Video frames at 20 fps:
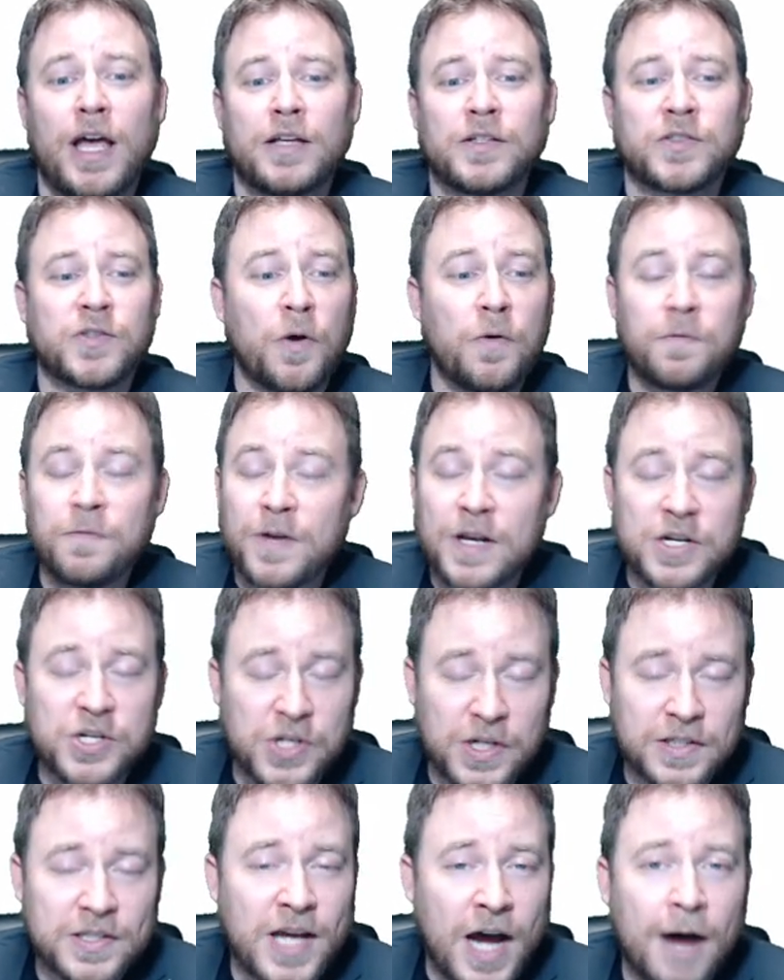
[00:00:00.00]
So
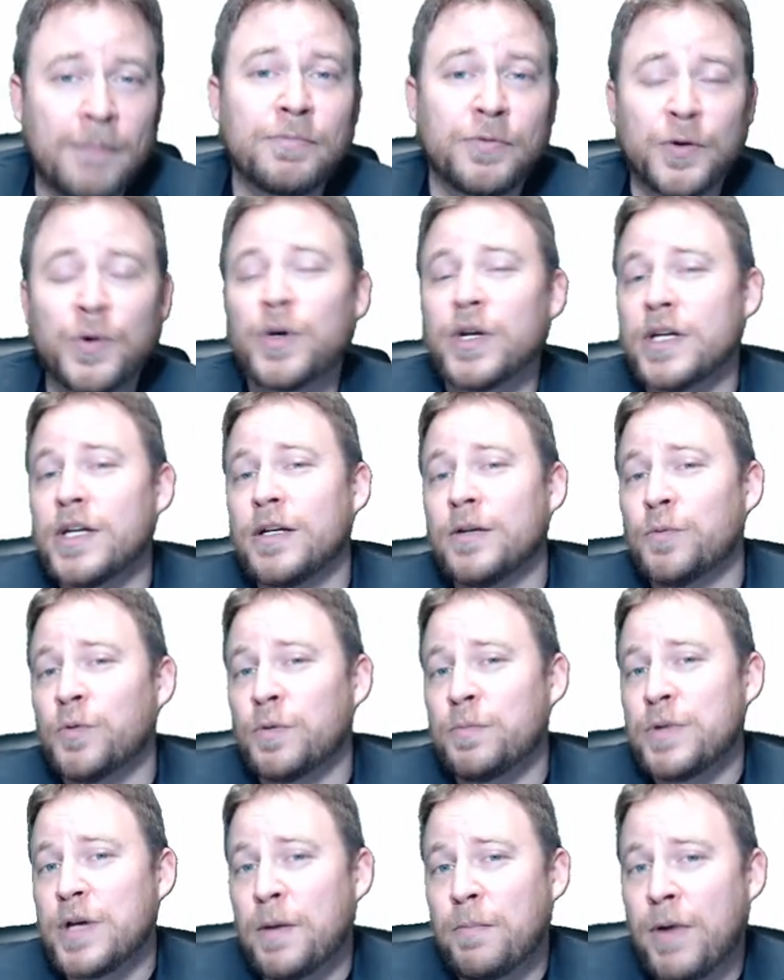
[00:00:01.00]
finishing top 3
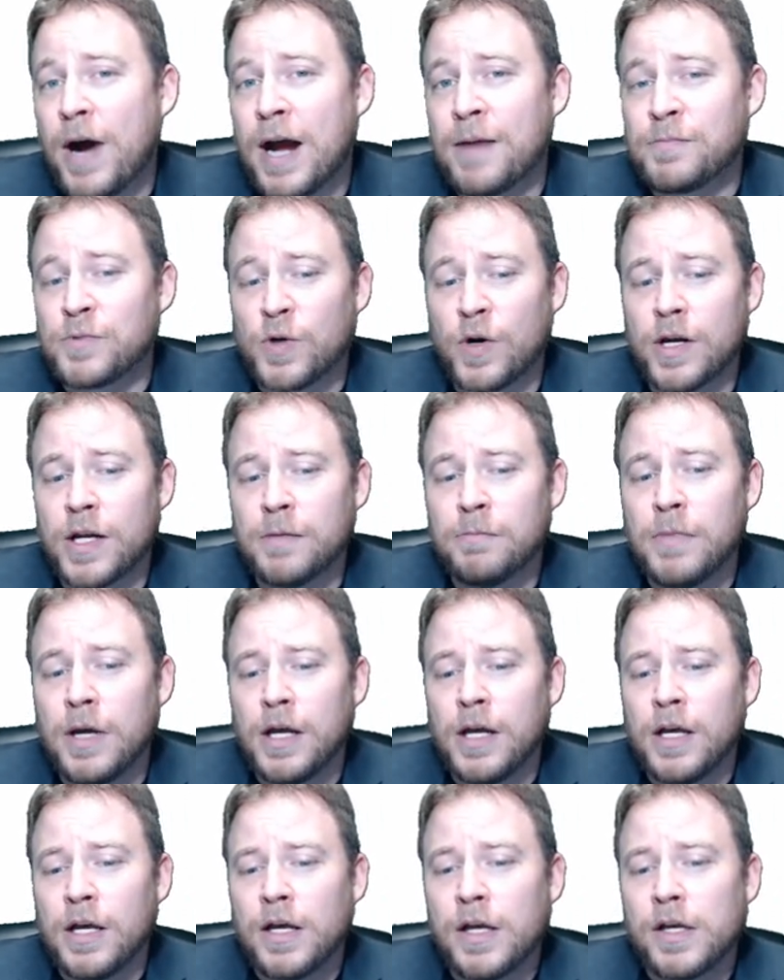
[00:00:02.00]
would be a pipe dream.
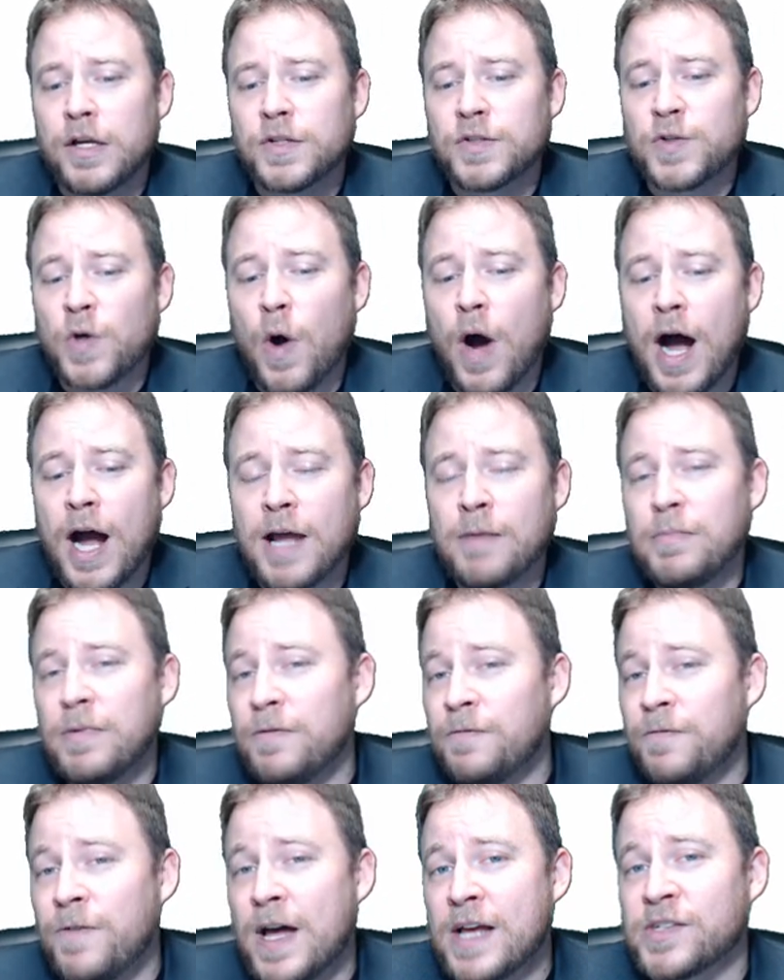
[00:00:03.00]
So I am
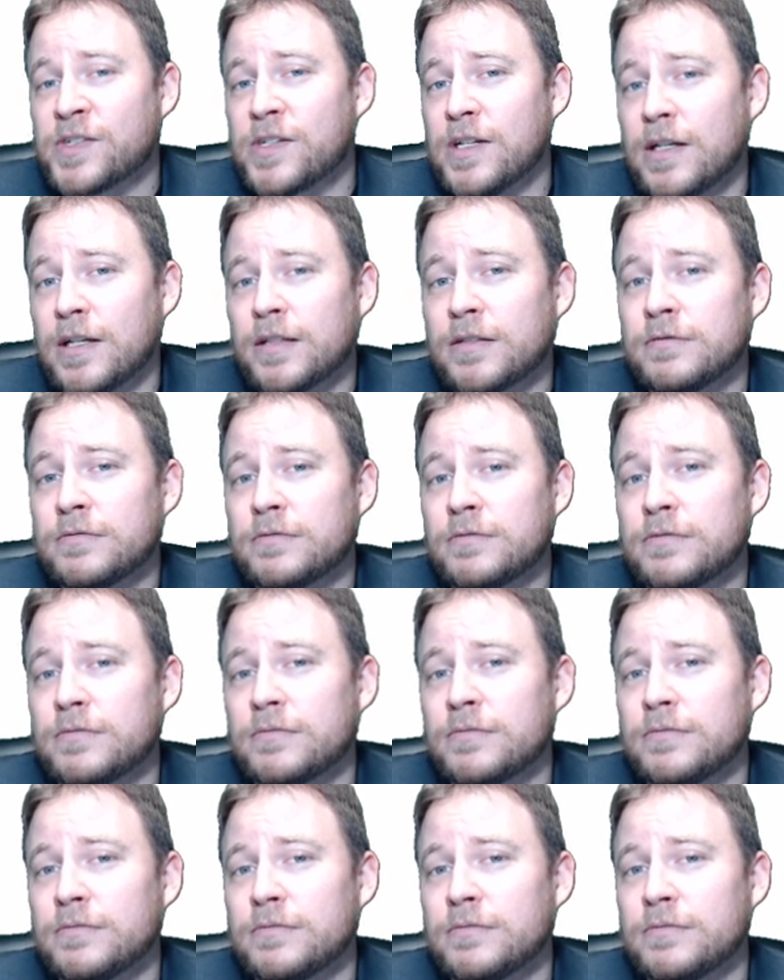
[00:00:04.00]
investing,